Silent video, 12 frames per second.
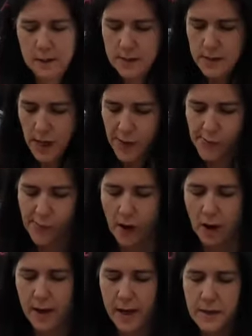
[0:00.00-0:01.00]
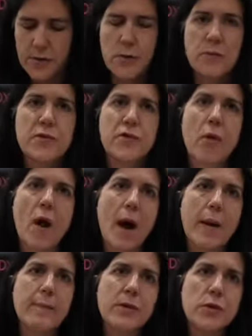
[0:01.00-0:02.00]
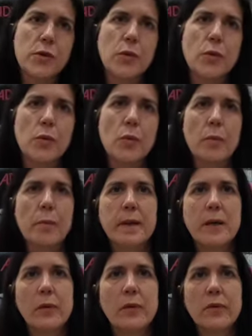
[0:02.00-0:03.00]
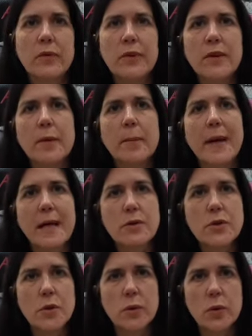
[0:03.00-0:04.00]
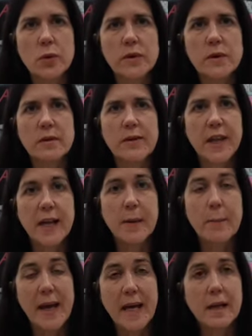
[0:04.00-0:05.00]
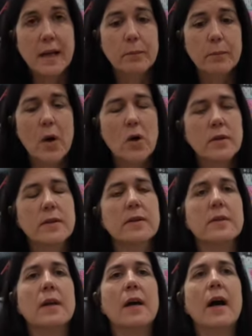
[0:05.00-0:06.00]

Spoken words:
So I subscribe to Beyond the Pink Doors Think Pink box,